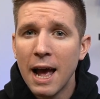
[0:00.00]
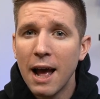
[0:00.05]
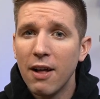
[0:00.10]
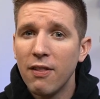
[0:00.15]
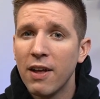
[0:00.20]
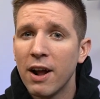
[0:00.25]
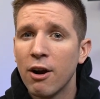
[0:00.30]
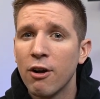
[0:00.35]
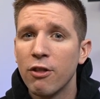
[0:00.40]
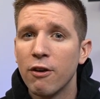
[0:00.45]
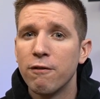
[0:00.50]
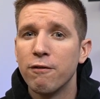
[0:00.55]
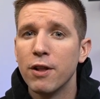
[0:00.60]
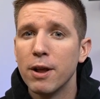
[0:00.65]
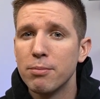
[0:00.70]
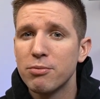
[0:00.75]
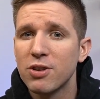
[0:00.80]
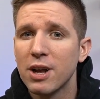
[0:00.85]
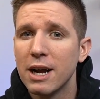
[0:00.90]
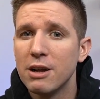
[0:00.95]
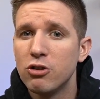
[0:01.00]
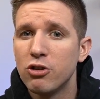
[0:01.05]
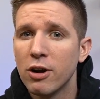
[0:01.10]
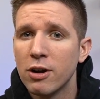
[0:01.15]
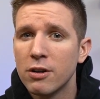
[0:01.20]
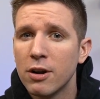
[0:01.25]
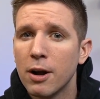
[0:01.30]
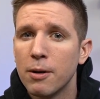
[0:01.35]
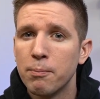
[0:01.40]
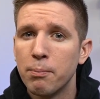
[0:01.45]
And then on the flip side,
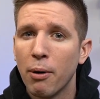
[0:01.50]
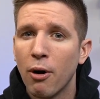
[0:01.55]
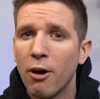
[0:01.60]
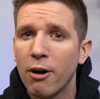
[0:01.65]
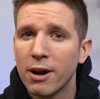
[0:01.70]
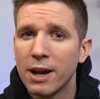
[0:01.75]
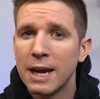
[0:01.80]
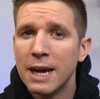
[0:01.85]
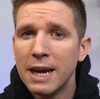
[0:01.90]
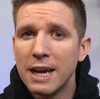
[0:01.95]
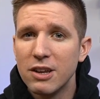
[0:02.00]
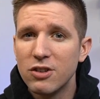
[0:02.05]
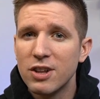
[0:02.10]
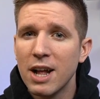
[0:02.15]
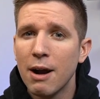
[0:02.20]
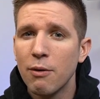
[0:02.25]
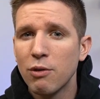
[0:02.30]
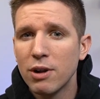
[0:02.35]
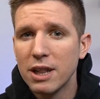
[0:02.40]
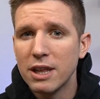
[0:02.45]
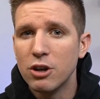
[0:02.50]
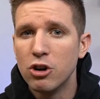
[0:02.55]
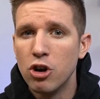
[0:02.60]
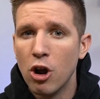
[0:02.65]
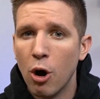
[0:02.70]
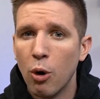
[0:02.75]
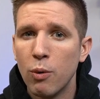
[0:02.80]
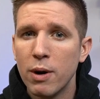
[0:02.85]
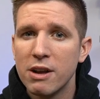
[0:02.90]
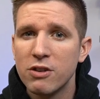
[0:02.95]
Jun Yong Park is not really
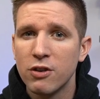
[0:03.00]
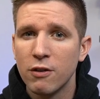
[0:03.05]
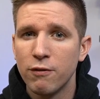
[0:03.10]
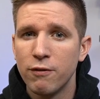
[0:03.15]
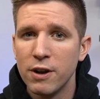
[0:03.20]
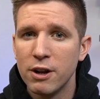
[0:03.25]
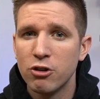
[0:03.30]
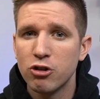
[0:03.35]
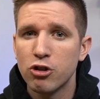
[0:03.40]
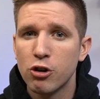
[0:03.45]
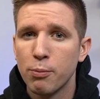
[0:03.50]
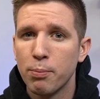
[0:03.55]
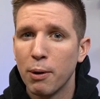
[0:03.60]
known as a finisher,